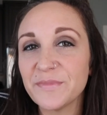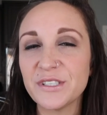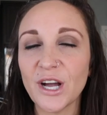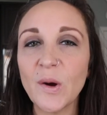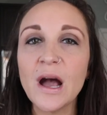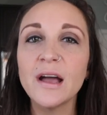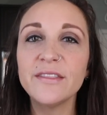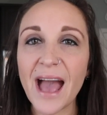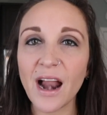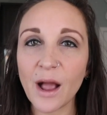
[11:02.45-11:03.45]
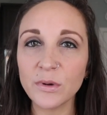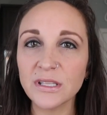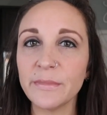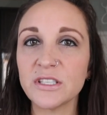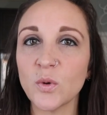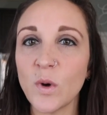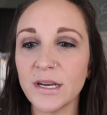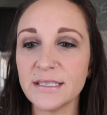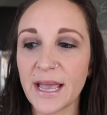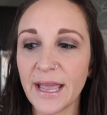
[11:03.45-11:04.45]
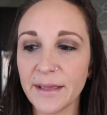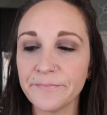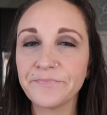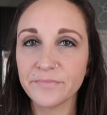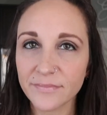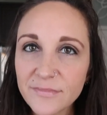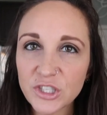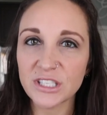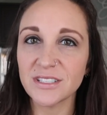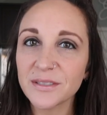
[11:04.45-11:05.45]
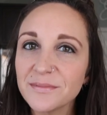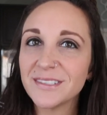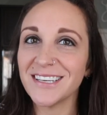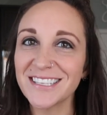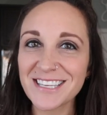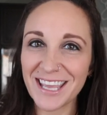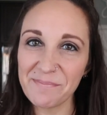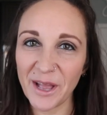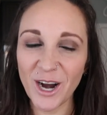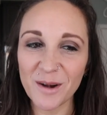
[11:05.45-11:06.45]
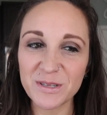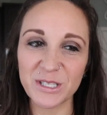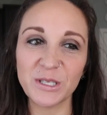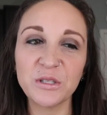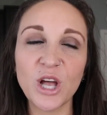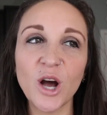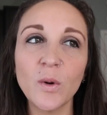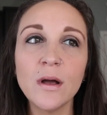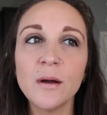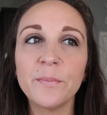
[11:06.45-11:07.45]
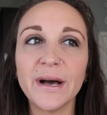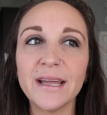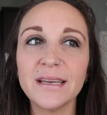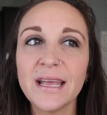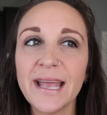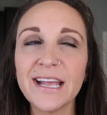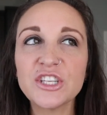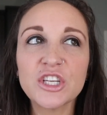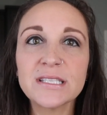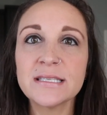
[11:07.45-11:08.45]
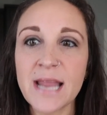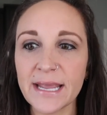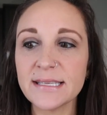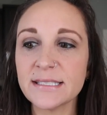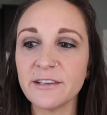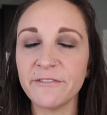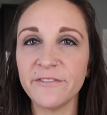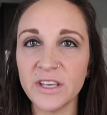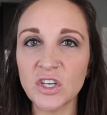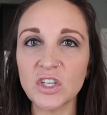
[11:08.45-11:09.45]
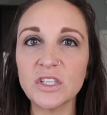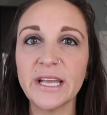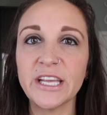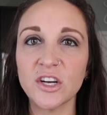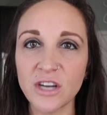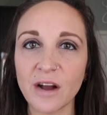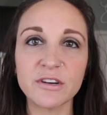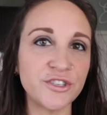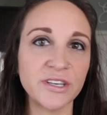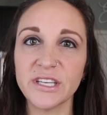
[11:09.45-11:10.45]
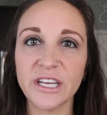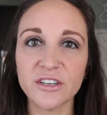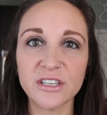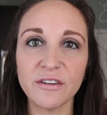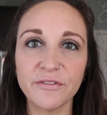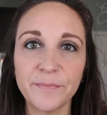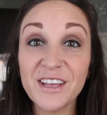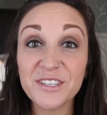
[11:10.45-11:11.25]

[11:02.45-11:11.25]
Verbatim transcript: So that I will limit to one a day just to keep my carbs still low, but it's just nice to feel like you're not restricting yourself.